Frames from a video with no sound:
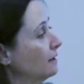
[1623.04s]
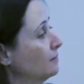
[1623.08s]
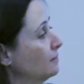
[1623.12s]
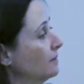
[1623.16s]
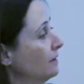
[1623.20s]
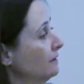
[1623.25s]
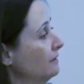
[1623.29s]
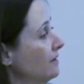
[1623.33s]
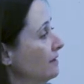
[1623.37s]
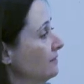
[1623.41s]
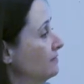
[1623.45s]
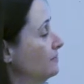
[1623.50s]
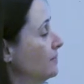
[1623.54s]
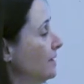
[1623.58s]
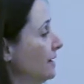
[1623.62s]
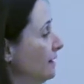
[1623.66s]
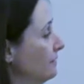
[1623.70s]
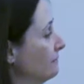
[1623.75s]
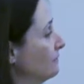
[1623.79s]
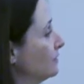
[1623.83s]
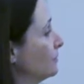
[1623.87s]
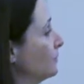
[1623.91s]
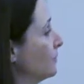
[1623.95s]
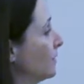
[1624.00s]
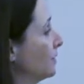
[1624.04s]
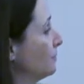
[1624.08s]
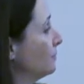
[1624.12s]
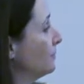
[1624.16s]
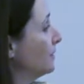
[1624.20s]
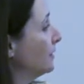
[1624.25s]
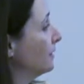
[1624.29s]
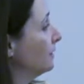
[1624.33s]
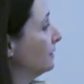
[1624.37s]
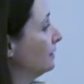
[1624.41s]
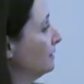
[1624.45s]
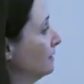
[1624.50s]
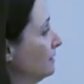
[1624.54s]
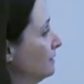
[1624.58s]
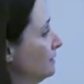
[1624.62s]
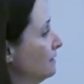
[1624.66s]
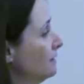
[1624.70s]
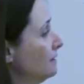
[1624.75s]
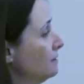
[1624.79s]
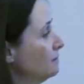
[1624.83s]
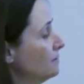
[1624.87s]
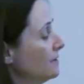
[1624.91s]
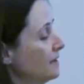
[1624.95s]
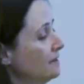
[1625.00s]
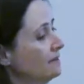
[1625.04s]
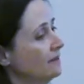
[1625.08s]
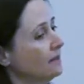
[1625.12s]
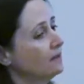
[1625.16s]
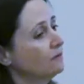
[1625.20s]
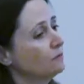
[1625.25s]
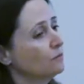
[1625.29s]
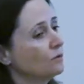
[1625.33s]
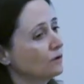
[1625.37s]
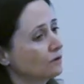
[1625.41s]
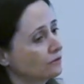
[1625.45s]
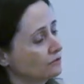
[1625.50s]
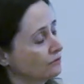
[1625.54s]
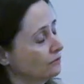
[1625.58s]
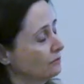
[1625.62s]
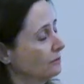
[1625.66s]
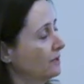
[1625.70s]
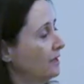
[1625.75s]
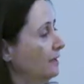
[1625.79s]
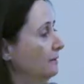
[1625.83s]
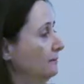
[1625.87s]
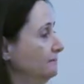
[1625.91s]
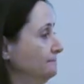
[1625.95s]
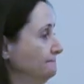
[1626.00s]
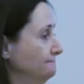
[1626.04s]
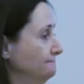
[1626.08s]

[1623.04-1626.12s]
going to be loved by everyone, but I think it works for me.